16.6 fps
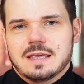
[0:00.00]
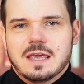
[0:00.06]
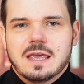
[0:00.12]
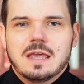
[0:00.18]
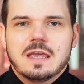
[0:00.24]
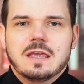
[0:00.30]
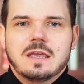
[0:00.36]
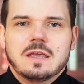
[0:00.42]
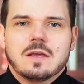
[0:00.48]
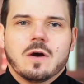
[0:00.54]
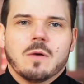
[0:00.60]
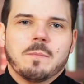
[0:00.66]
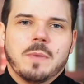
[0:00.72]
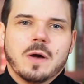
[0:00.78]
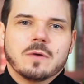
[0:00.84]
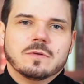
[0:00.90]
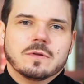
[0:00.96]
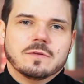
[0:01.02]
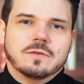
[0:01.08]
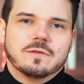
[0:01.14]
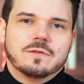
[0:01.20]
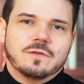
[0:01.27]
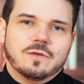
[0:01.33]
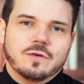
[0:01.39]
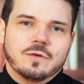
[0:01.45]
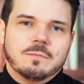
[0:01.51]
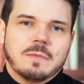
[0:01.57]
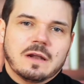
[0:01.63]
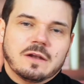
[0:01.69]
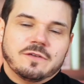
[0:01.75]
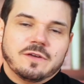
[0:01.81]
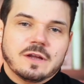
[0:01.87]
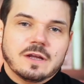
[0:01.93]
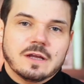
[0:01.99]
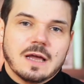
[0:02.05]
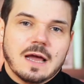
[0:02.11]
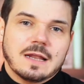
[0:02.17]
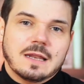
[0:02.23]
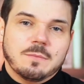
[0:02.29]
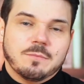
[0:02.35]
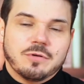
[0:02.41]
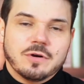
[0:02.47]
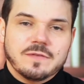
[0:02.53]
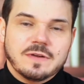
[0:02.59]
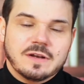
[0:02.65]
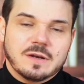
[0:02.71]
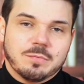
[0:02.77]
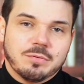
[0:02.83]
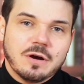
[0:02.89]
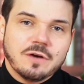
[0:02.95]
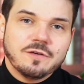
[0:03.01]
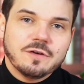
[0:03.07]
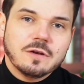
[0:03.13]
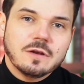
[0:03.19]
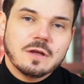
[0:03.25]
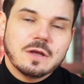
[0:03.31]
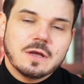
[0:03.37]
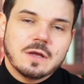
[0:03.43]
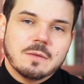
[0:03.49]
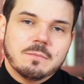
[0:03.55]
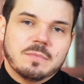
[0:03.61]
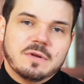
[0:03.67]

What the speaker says: key components to managing and improving depression,